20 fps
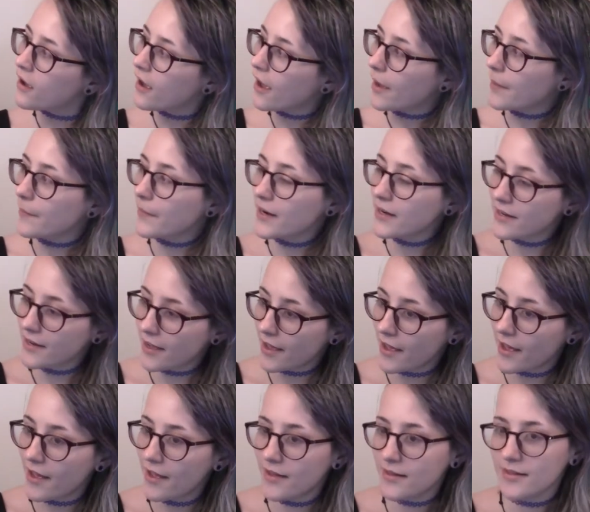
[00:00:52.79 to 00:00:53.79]
at my
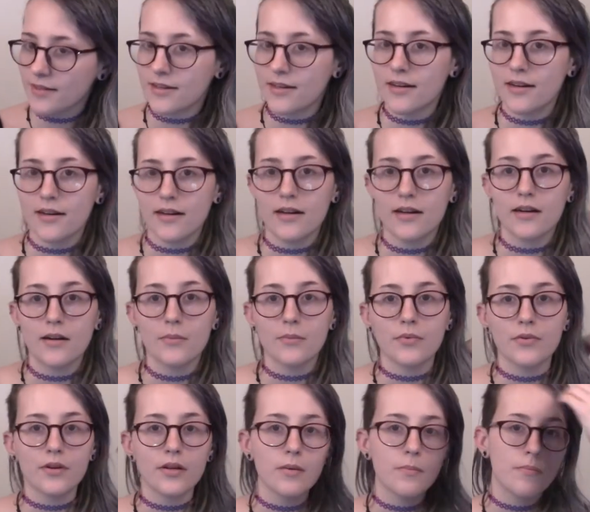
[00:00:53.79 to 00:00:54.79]
desk, and I'm
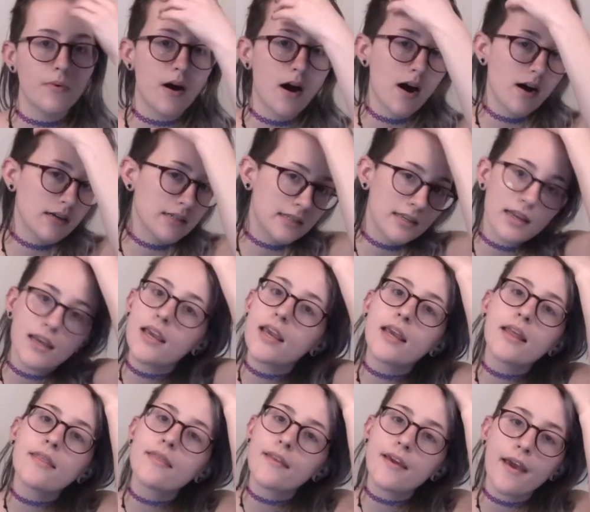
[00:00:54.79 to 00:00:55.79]
pretty boxed
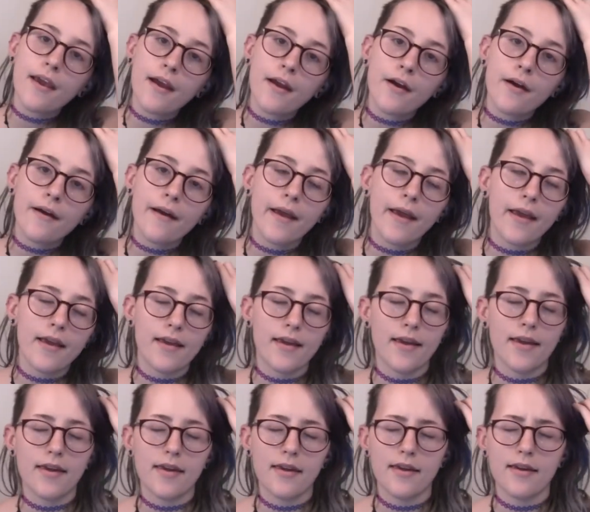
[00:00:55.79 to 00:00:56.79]
in there,
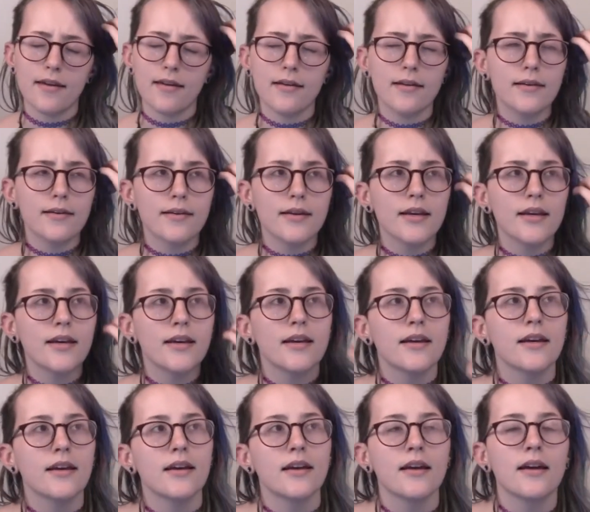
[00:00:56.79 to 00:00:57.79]
and
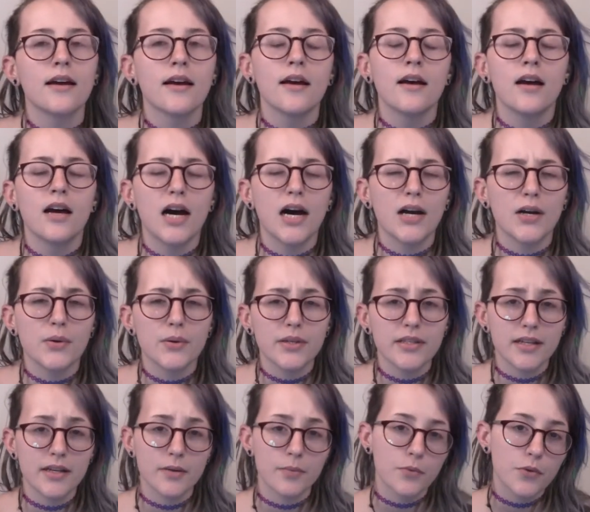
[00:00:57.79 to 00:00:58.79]
I always
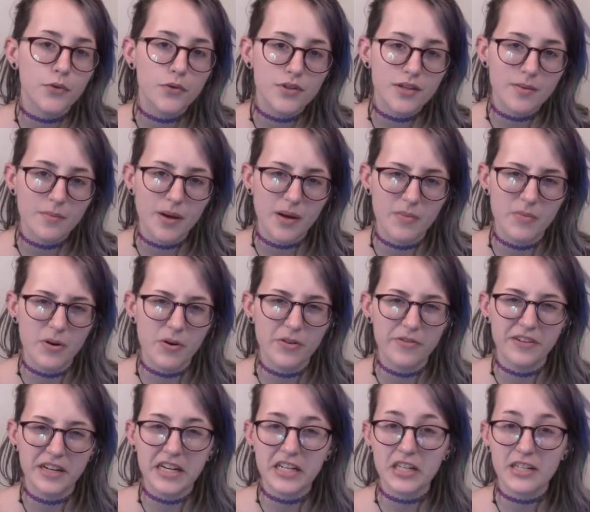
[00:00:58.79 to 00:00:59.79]
end up losing my
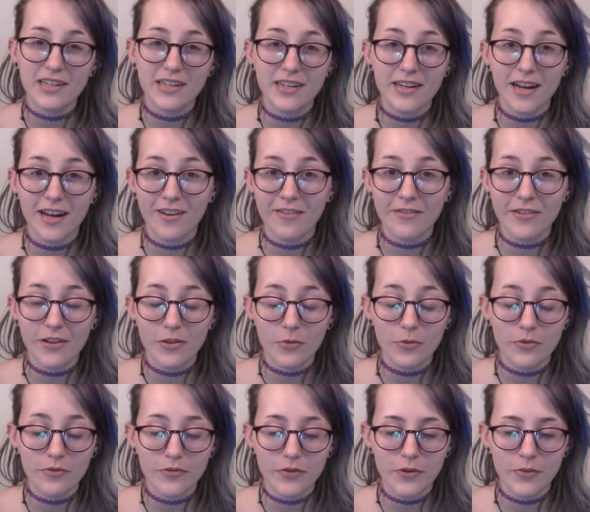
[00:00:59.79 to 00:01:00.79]
motivation halfway
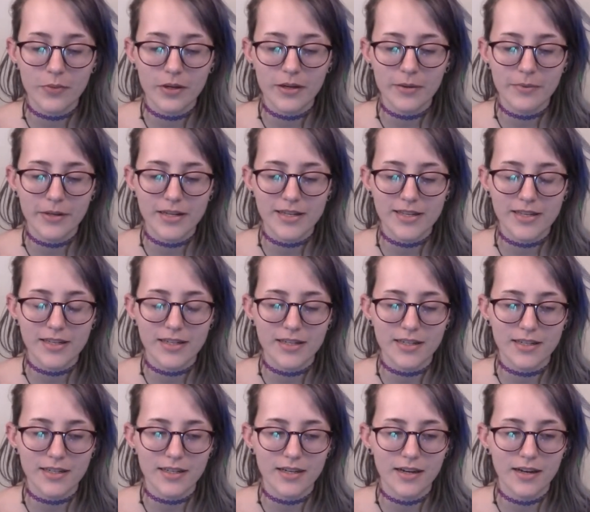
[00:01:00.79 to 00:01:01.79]
through filming because it's
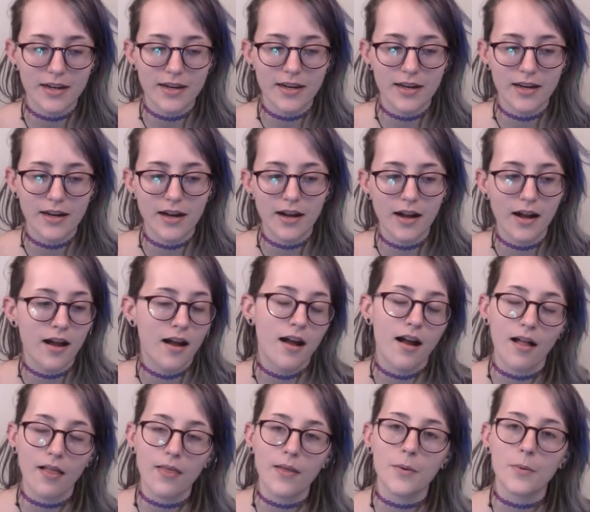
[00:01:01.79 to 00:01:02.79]
just
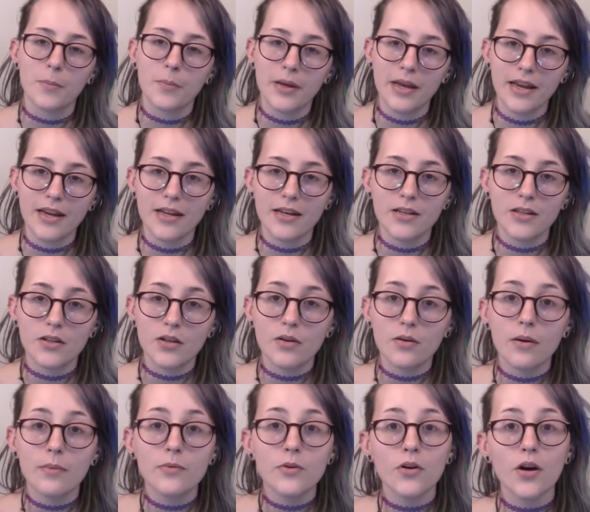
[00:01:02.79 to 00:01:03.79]
a lot of pain. So
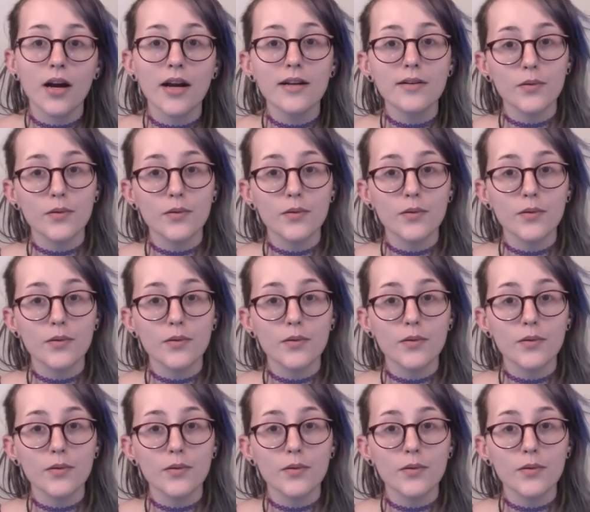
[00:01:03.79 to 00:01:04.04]
I'm trying